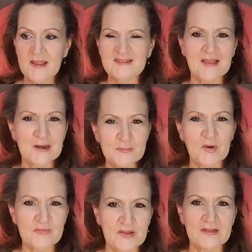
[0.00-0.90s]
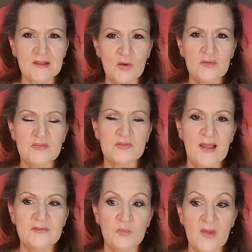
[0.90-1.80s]
it's kind of perfect. It
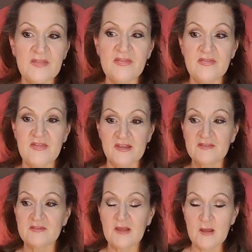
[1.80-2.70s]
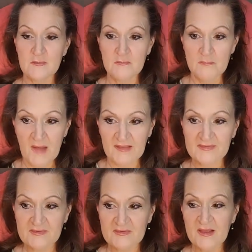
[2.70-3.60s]
coincides with this
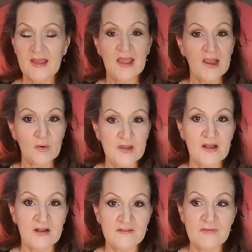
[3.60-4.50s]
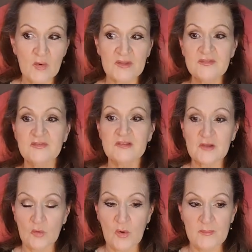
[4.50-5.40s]
month's area of focus,
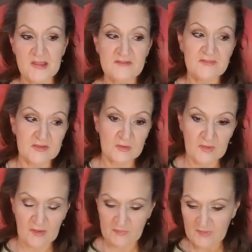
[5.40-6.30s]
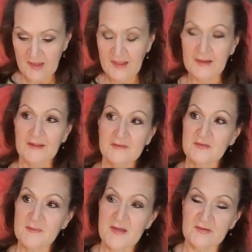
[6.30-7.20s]
physical well-being, physical health. And I guess
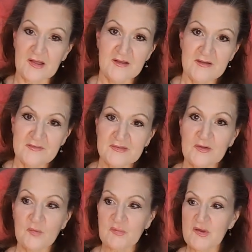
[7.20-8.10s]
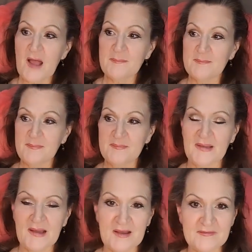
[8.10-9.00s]
since I'm having a physical pre-op
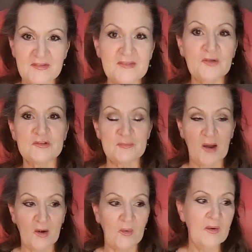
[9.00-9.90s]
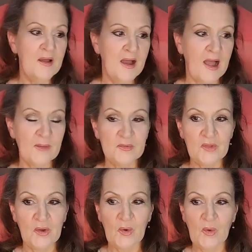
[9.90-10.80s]
uh, physical tomorrow, I will
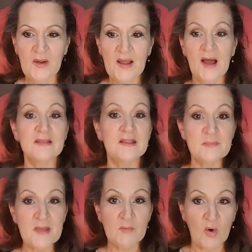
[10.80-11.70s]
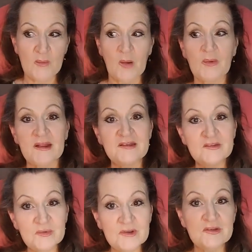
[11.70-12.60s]
know a little bit more about what I
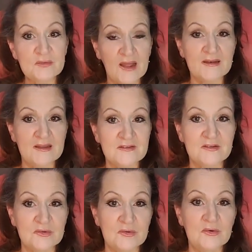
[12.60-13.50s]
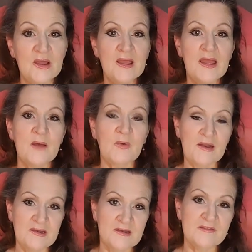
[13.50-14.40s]
do and do not mm-hmm. need to do and what
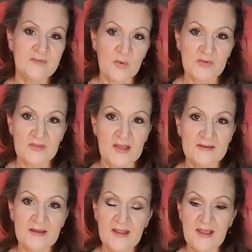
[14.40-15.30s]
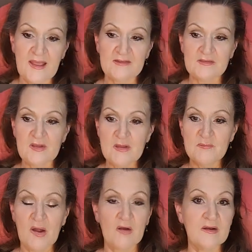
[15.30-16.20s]
I need to focus on as
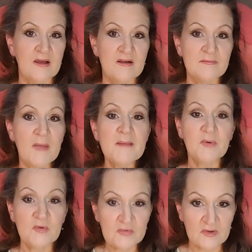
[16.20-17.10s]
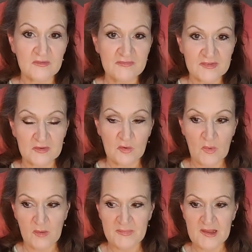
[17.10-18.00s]
part of my personal physical
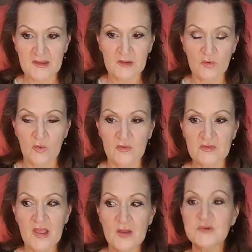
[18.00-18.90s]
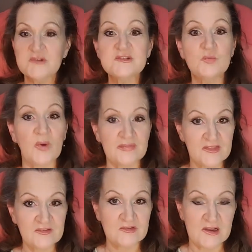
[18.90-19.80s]
well being and goals, which is what
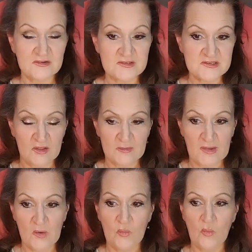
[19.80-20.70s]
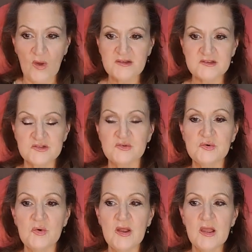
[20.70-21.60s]
this challenge is all about. What
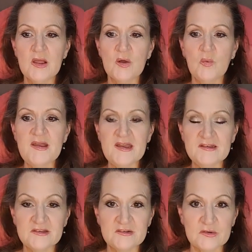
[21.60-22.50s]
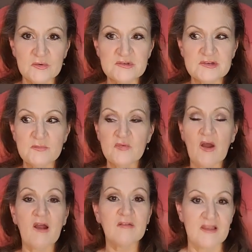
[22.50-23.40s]
do we need to do to move
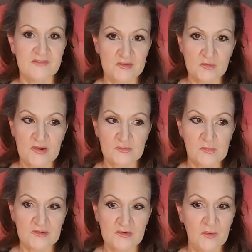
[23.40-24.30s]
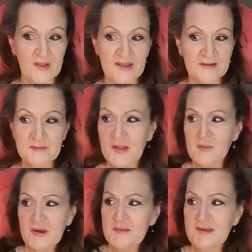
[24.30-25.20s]
our life in the direction we want to go? Doesn't
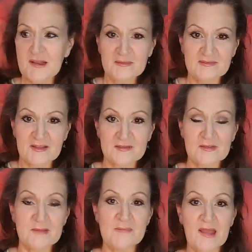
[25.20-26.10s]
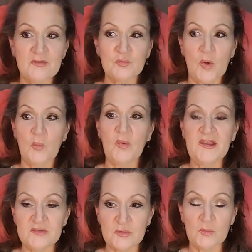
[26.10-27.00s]
matter what anybody else says, it matters what
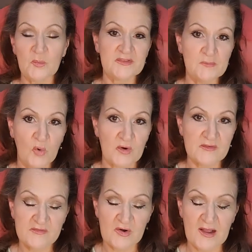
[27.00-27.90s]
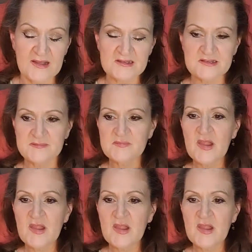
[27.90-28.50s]
we do and what's important for us.